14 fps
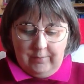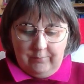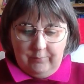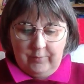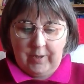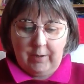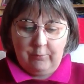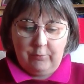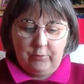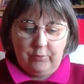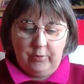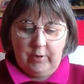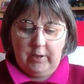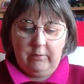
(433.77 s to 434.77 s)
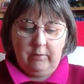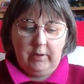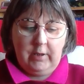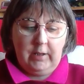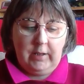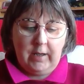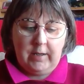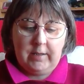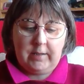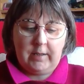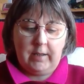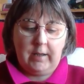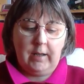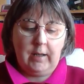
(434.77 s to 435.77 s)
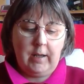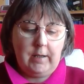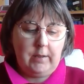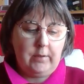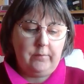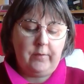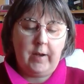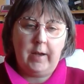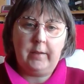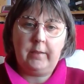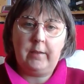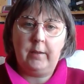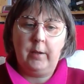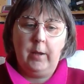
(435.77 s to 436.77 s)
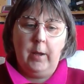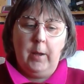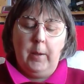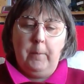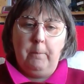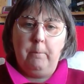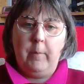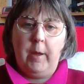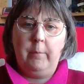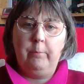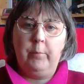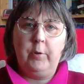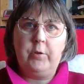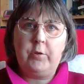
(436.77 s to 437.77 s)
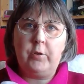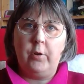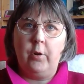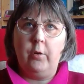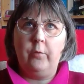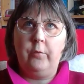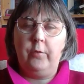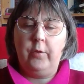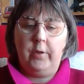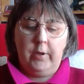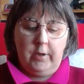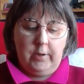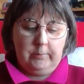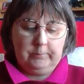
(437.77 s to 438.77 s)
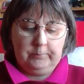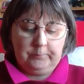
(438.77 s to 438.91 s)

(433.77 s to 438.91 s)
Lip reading: That was really, really nice. And I liked the fact that members of the